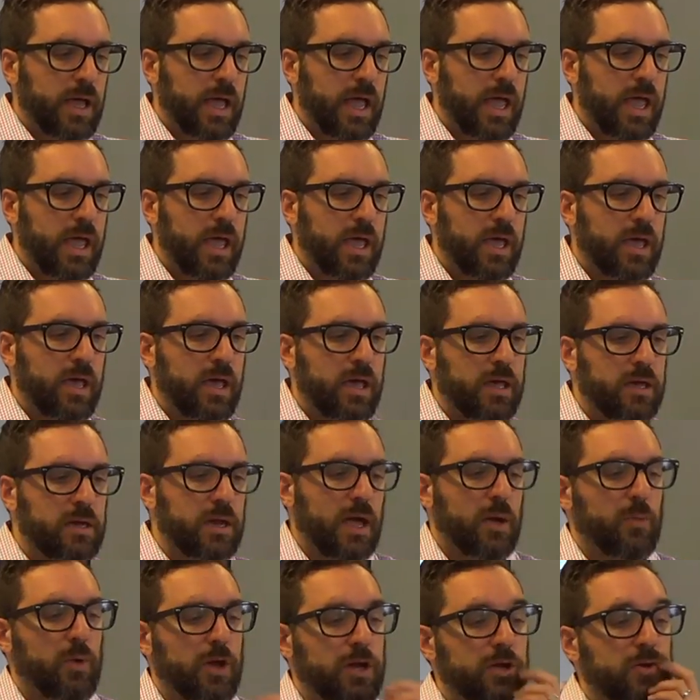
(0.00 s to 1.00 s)
And
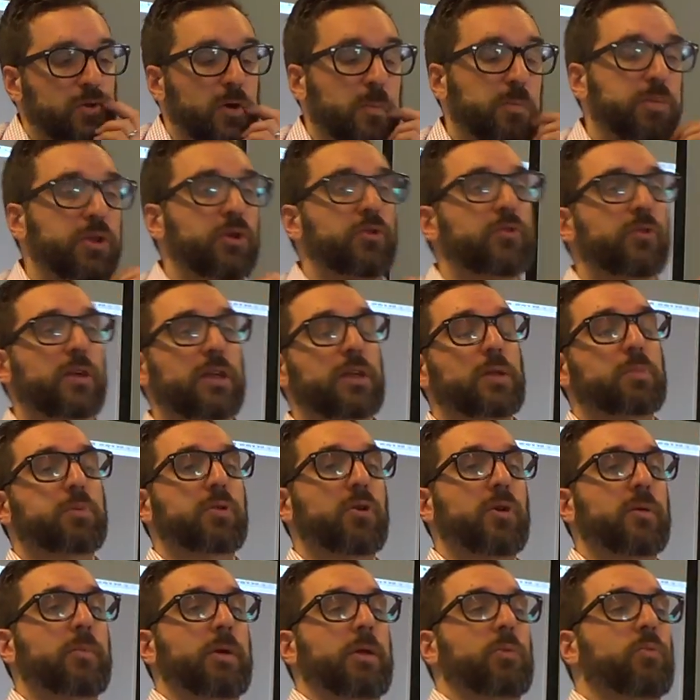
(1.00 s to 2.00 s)
I want to do a blue-green
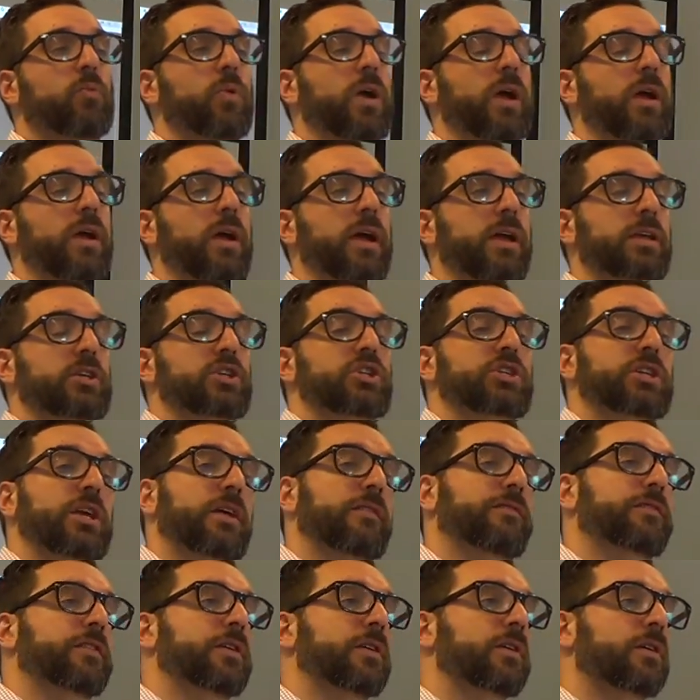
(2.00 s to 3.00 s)
deployment where I
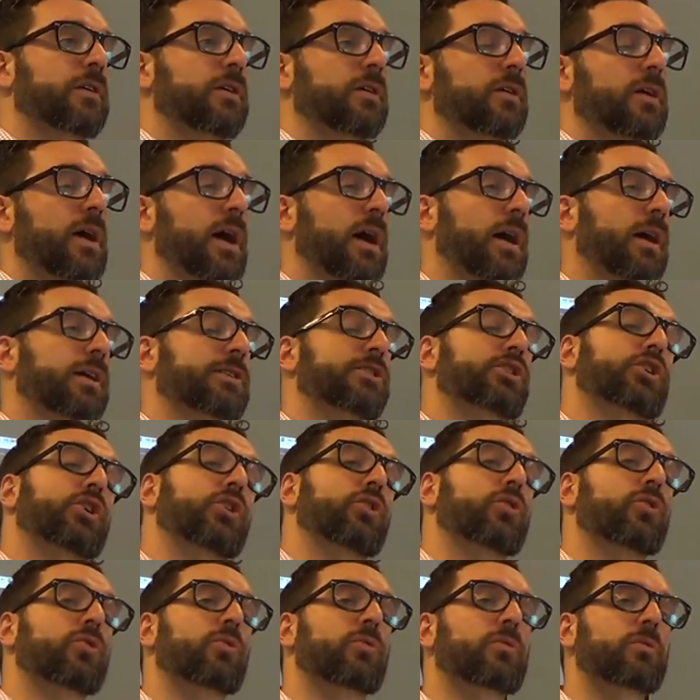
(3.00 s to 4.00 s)
shift uh,
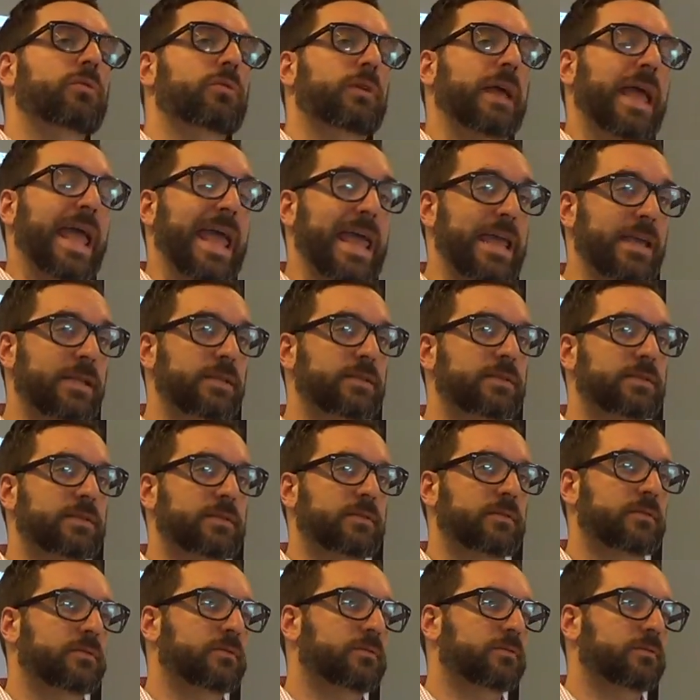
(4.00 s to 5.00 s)
two
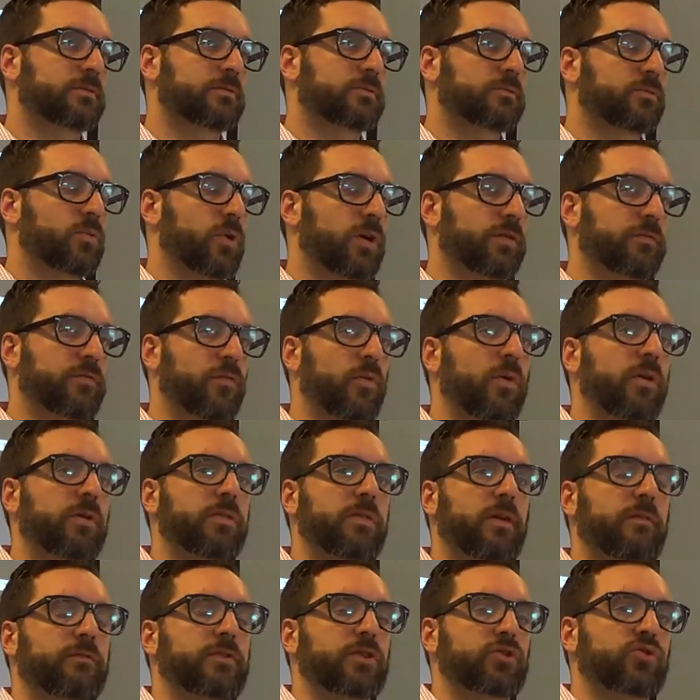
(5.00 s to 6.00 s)
eighths,
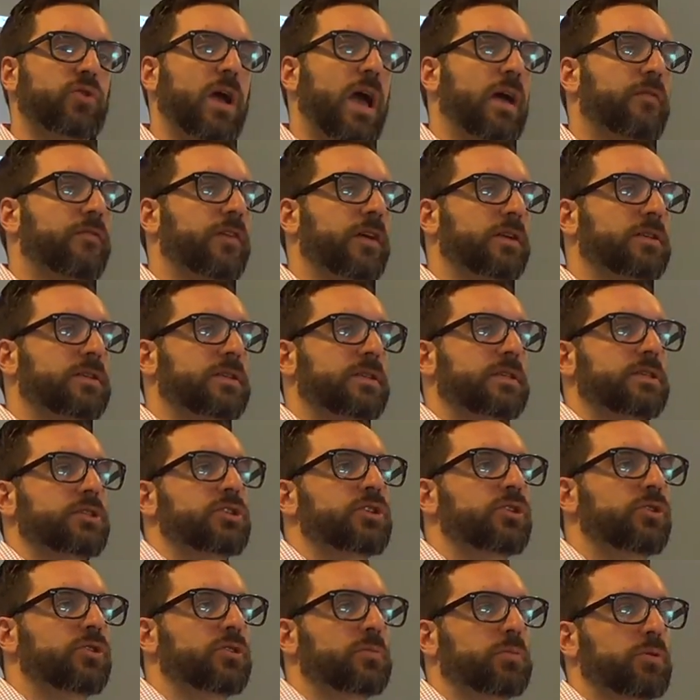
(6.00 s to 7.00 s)
one-fourth of the traffic to this
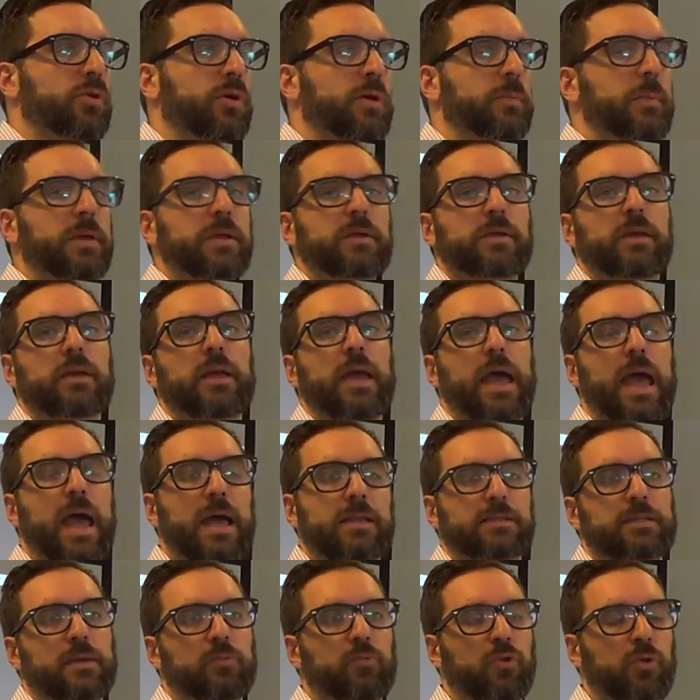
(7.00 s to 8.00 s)
new deployment
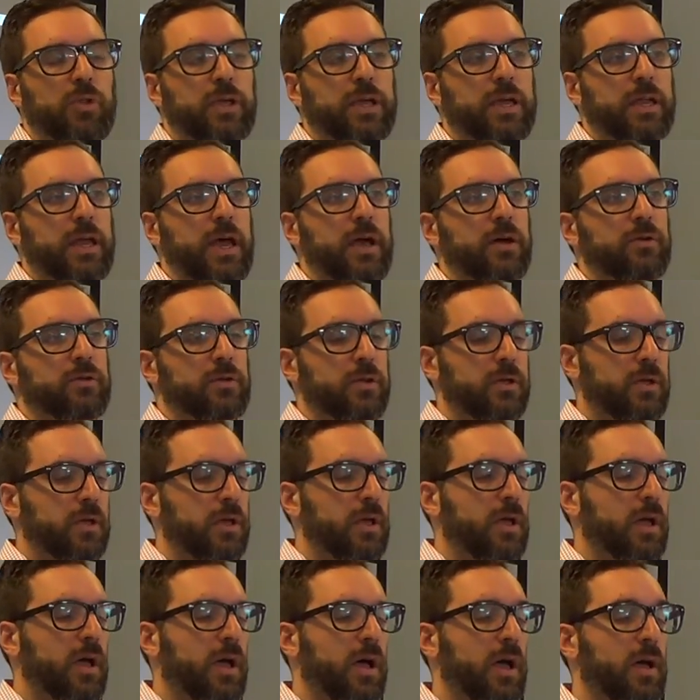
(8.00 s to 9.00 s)
as I'm rolling it out.
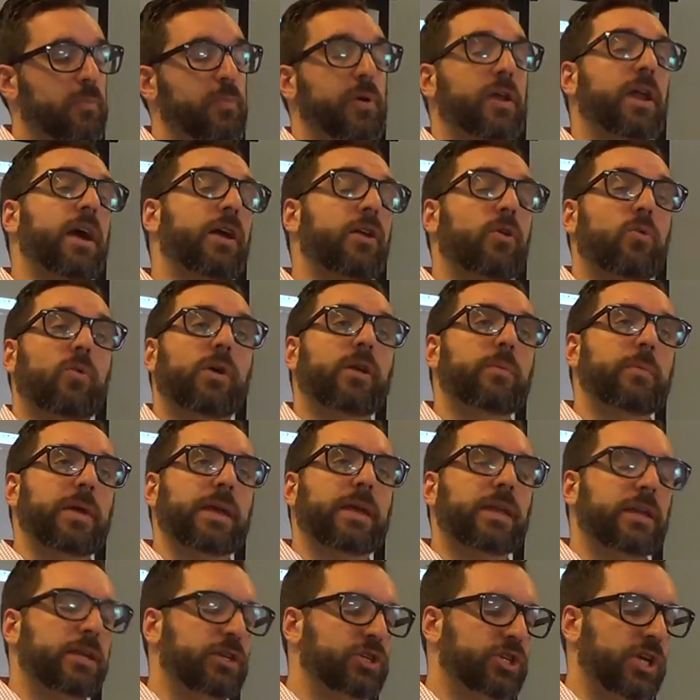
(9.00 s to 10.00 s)
Uh, but I don't want to
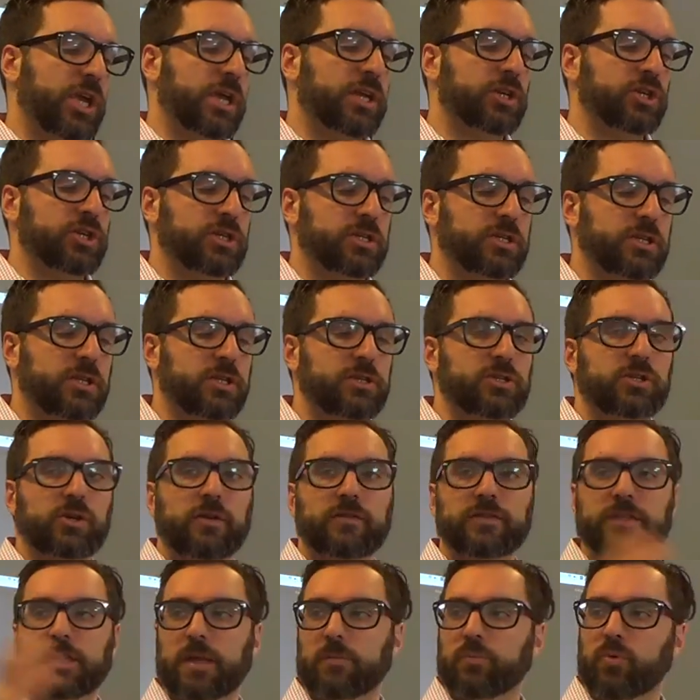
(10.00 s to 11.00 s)
make any changes to the
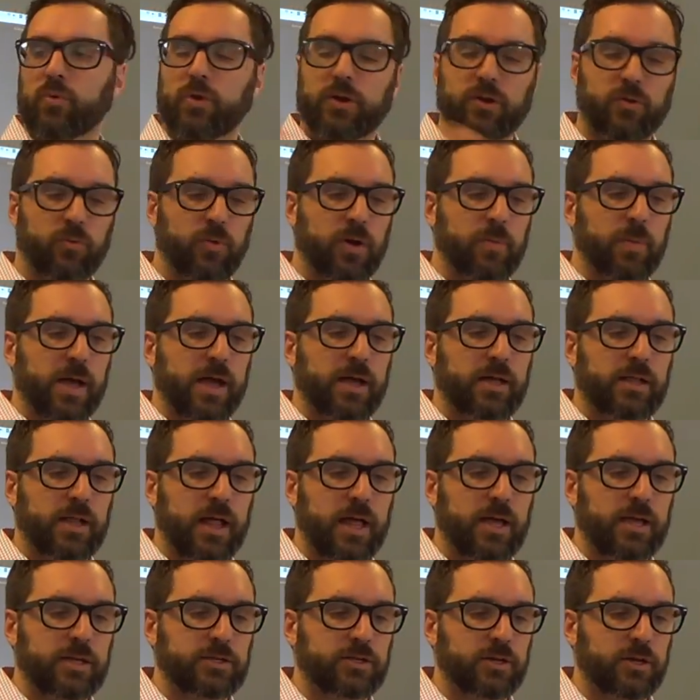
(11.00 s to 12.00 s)
service endpoint or where my
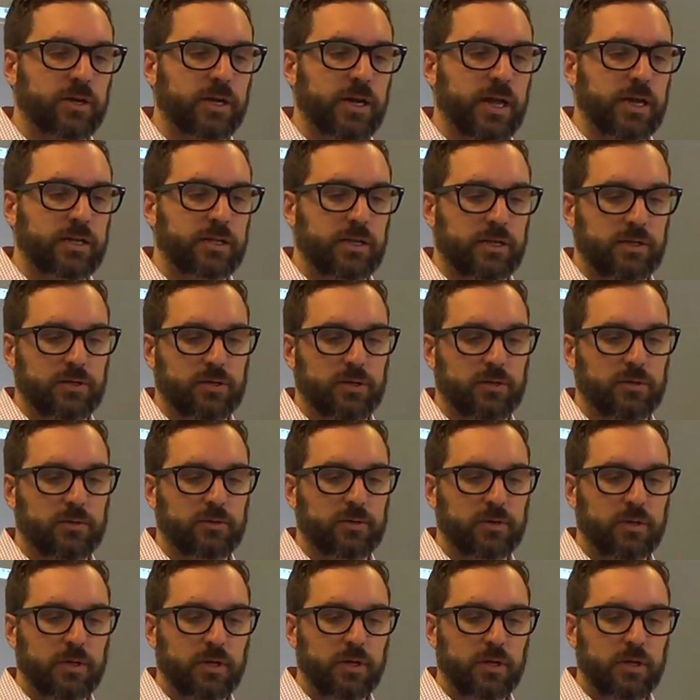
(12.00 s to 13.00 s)
clients are connecting to.
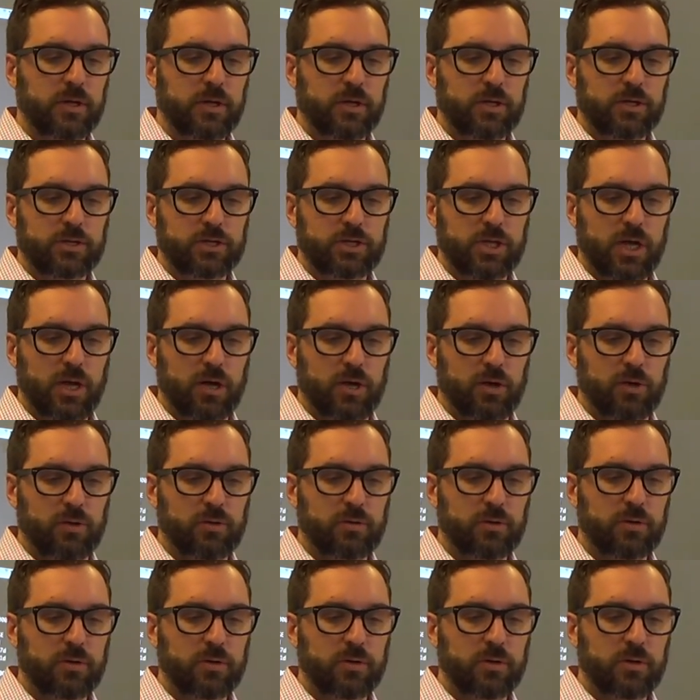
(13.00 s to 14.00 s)

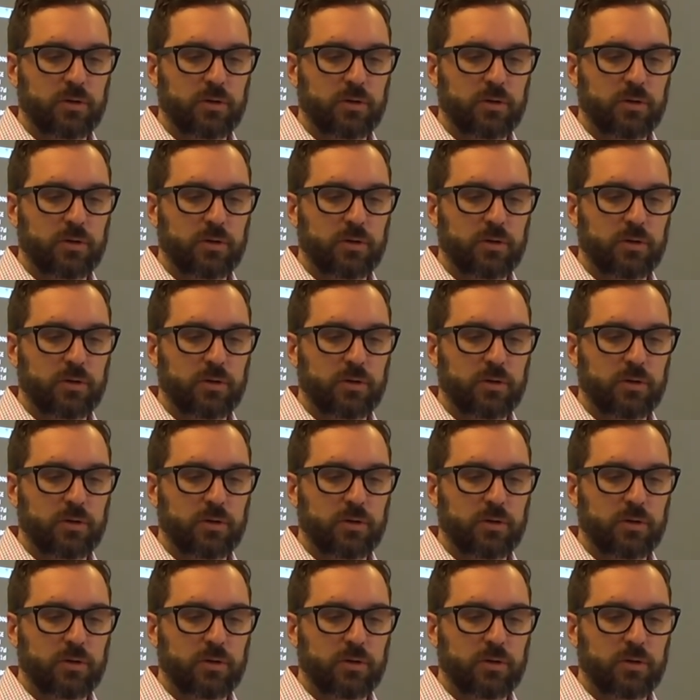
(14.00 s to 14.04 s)
So